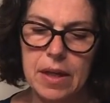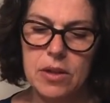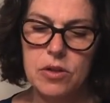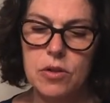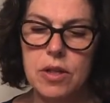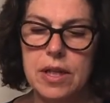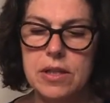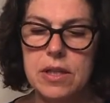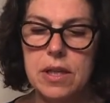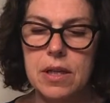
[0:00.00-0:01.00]
So you can
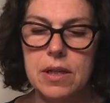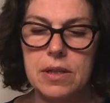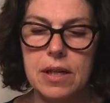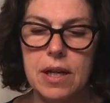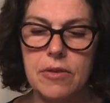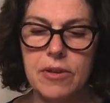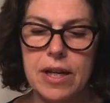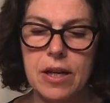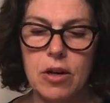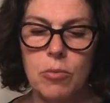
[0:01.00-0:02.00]
see it's kind of
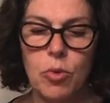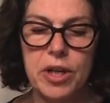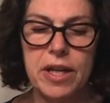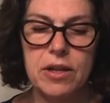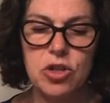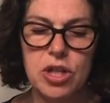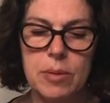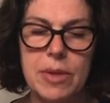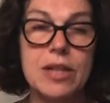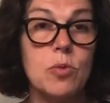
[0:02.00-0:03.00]
like a harmonica
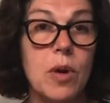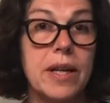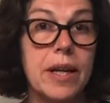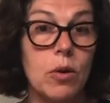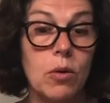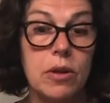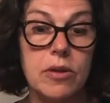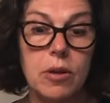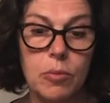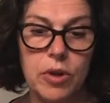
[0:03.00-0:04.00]
shape. That's why they call it
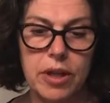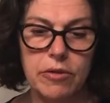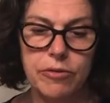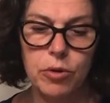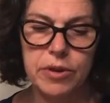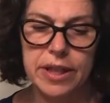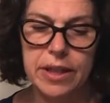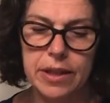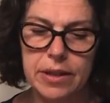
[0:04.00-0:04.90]
harmonica folding.